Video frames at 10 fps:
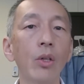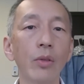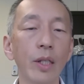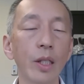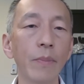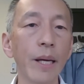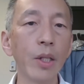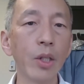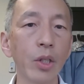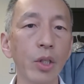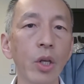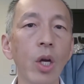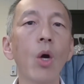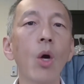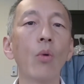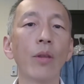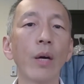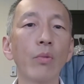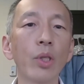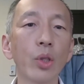to these patients
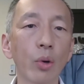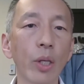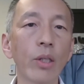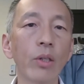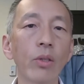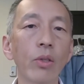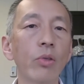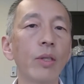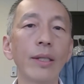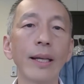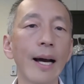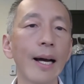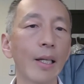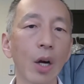without resorting to using the high